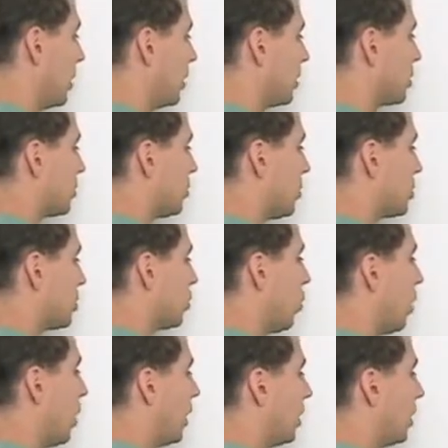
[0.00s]
x
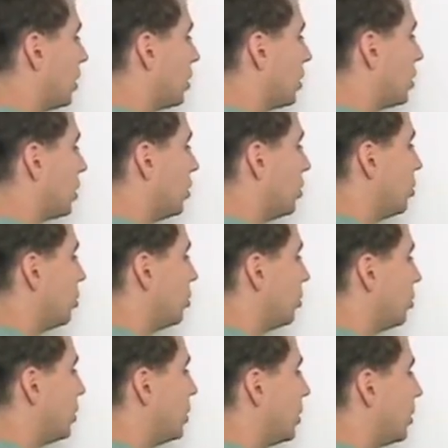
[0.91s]
plus y
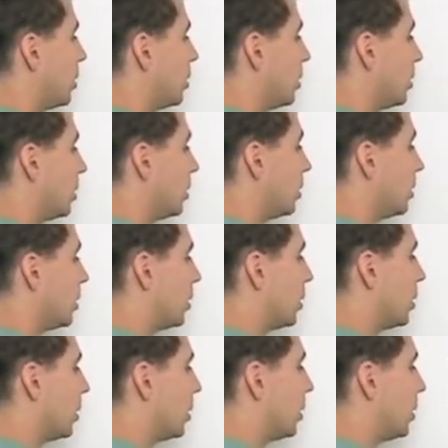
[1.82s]
cubed
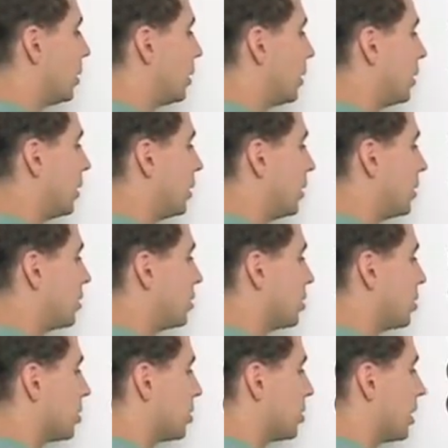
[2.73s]

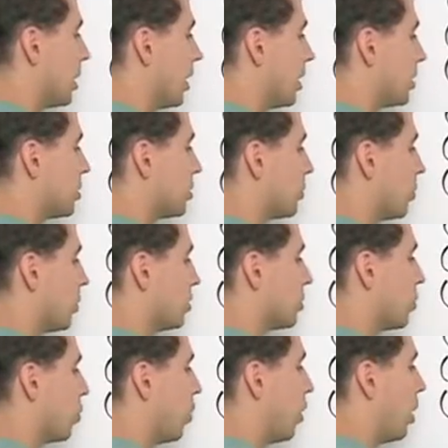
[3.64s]
is just x
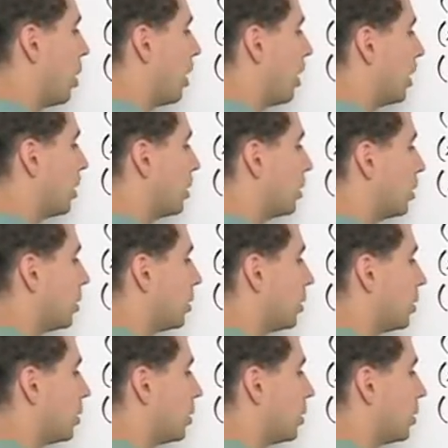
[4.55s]
plus y